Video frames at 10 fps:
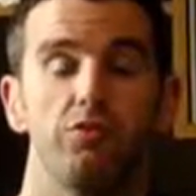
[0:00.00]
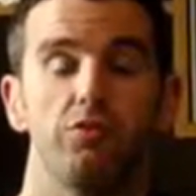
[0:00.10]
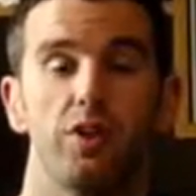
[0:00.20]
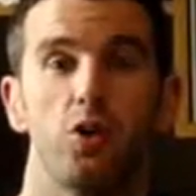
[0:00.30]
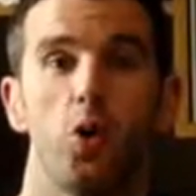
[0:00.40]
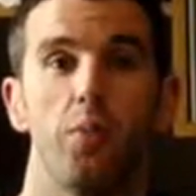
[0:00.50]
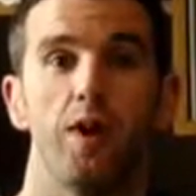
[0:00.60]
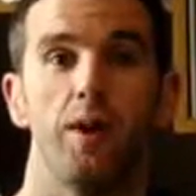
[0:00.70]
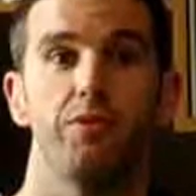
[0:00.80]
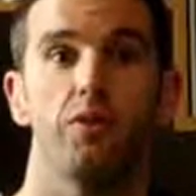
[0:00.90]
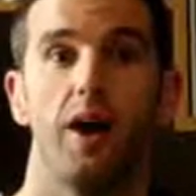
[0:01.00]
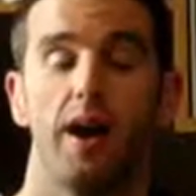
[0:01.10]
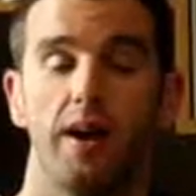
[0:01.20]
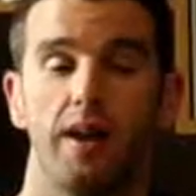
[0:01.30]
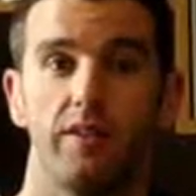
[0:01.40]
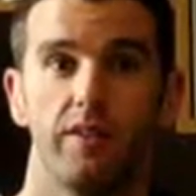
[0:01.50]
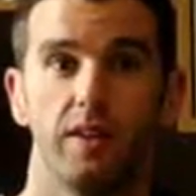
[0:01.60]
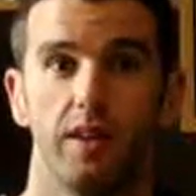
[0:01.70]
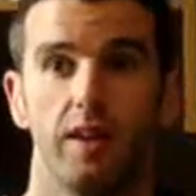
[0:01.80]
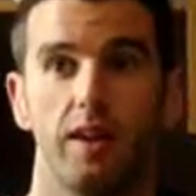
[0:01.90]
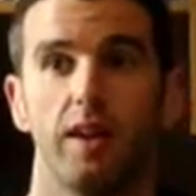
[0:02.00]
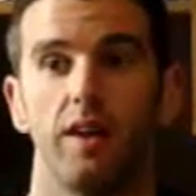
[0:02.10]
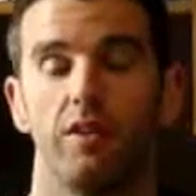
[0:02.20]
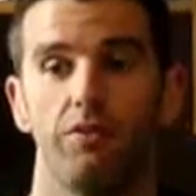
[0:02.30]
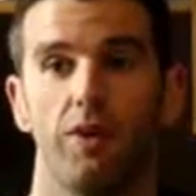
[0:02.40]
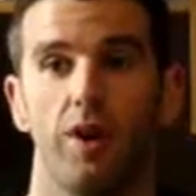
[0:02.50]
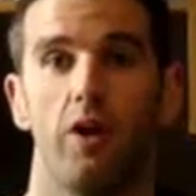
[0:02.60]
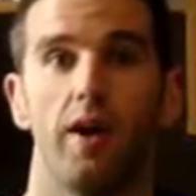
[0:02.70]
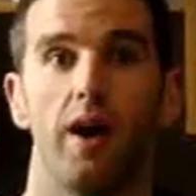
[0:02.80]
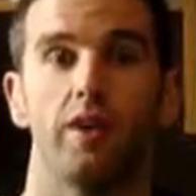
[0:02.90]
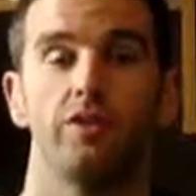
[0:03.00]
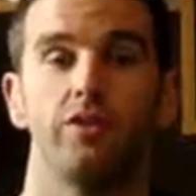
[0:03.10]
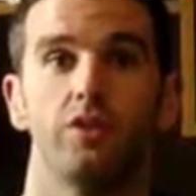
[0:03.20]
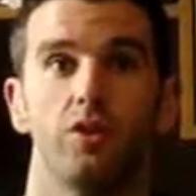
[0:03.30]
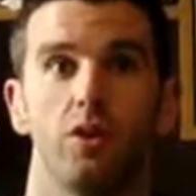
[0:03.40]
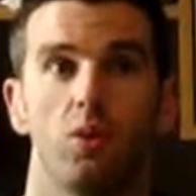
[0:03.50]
and it's really opened up their eyes as far as,